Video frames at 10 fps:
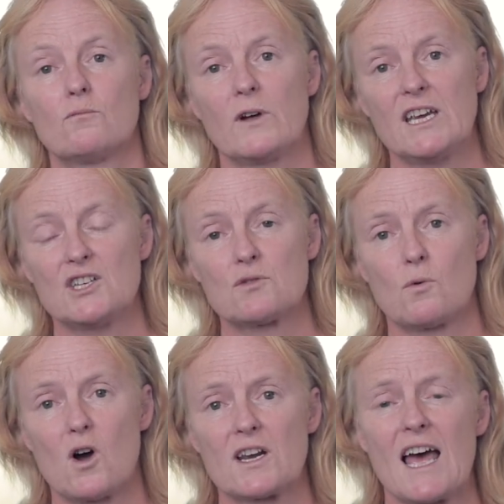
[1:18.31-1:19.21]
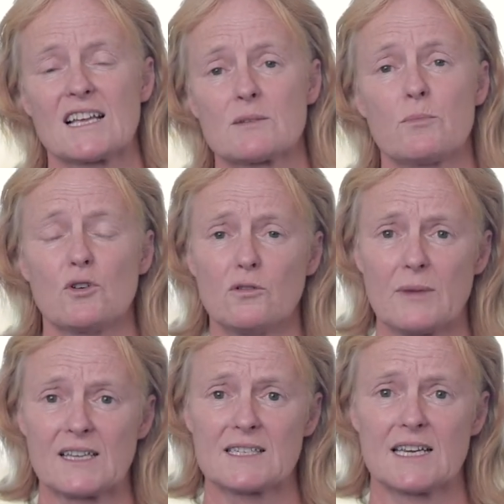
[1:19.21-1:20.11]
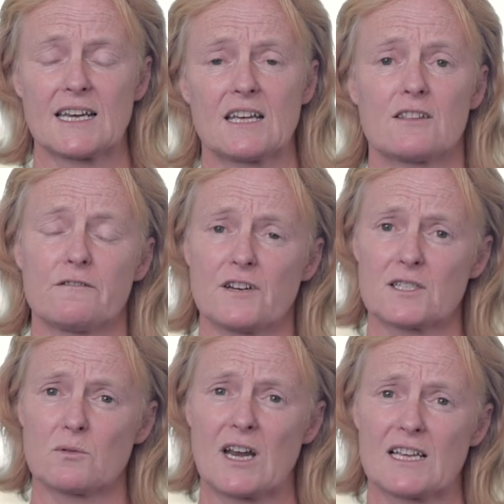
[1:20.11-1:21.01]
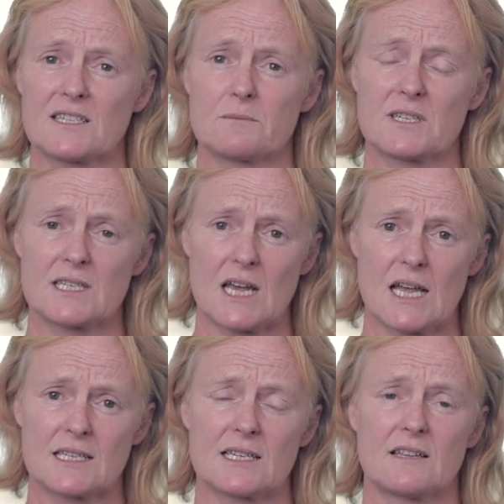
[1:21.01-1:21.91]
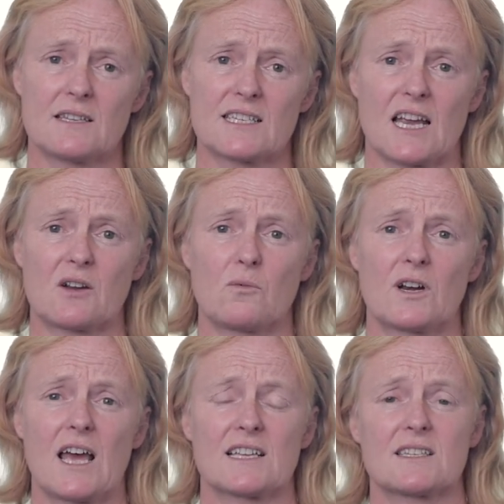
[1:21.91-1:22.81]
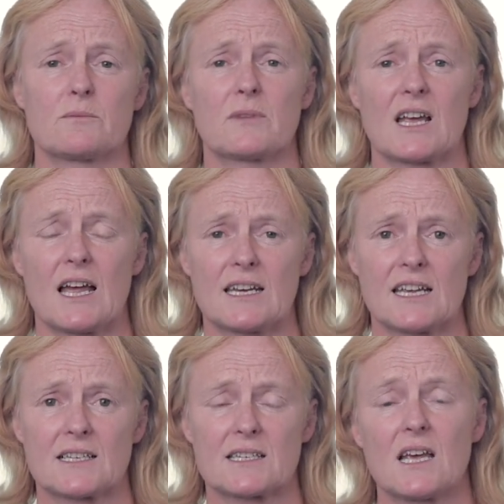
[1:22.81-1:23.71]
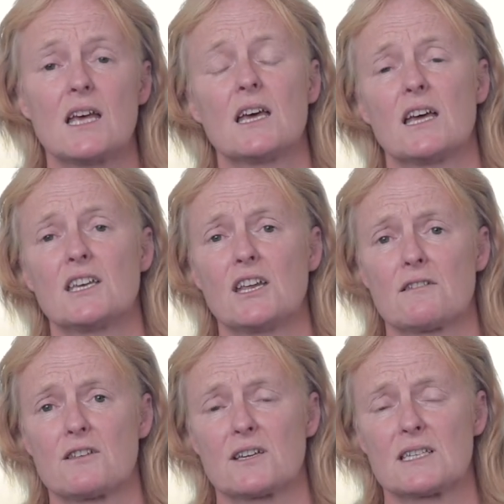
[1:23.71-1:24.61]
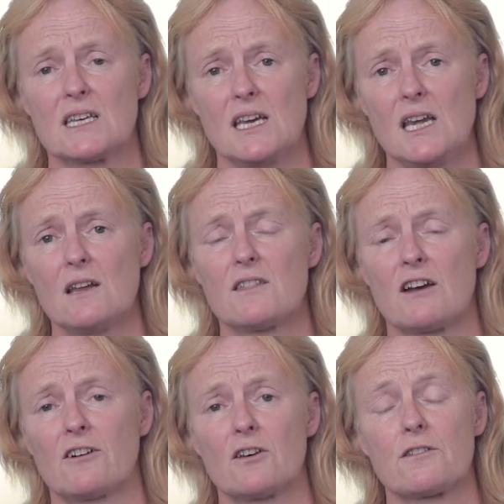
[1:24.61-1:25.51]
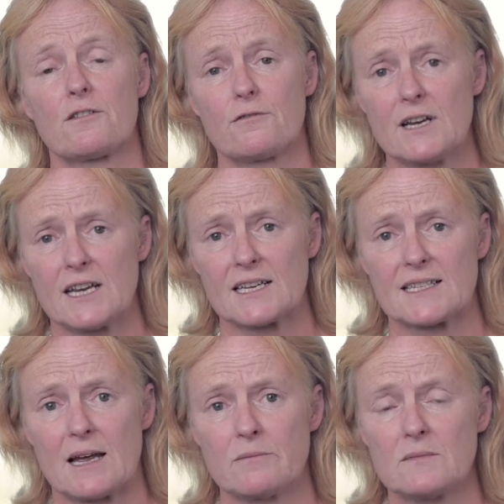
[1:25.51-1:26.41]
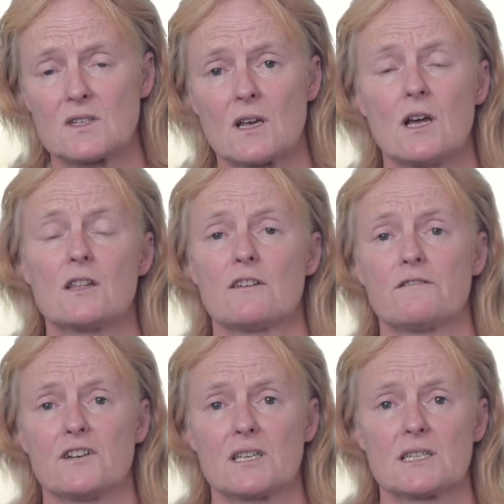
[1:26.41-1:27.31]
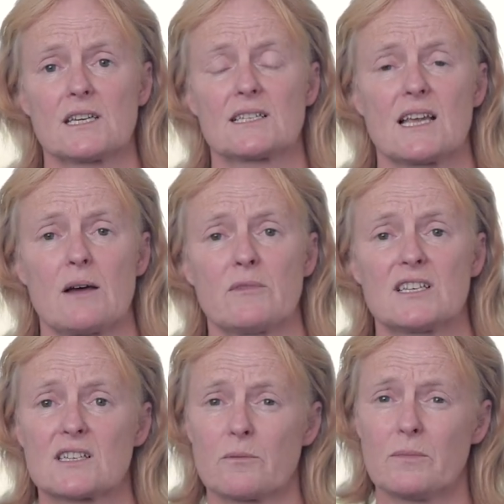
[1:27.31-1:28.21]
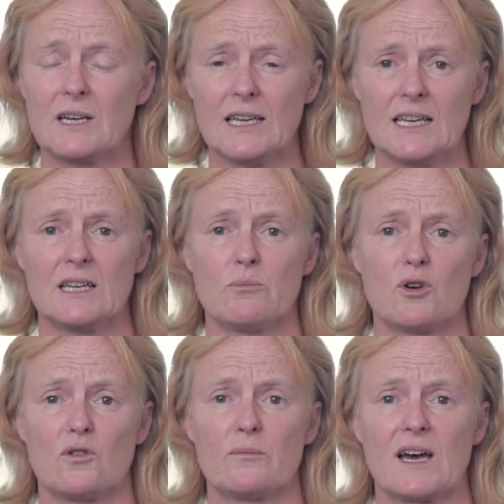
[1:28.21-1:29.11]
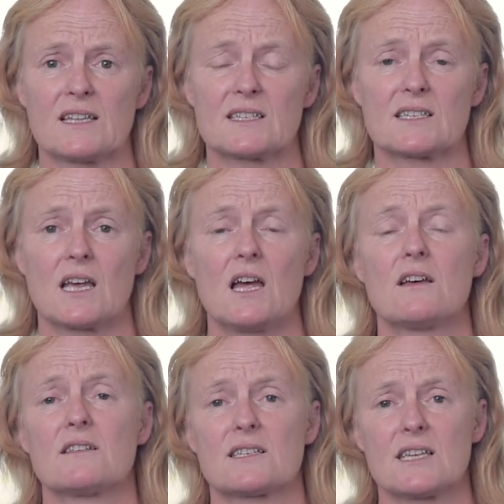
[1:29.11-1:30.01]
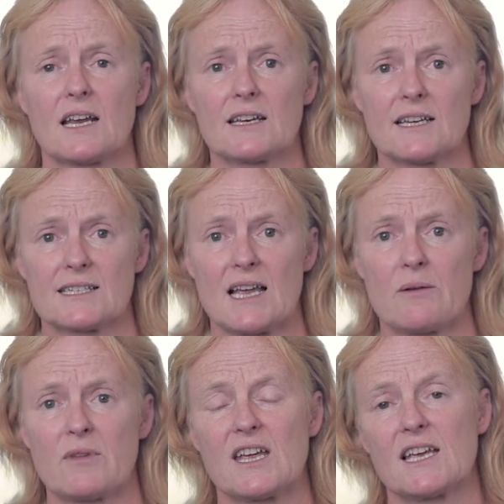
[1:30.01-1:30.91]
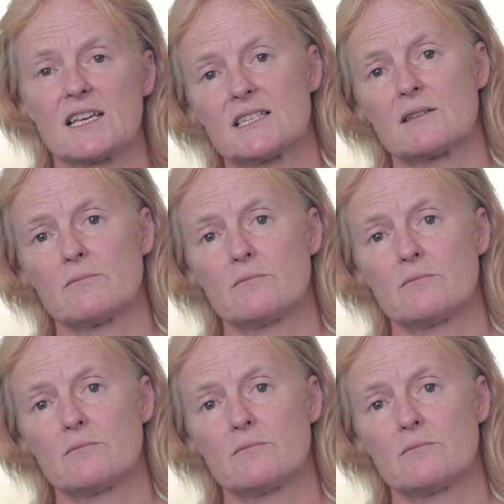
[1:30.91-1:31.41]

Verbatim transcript: Each one has pure maths in it. The first one has some stats and the second one has some mechanics. In year 13, there are three exams. The first exam is completely pure maths. The second exam is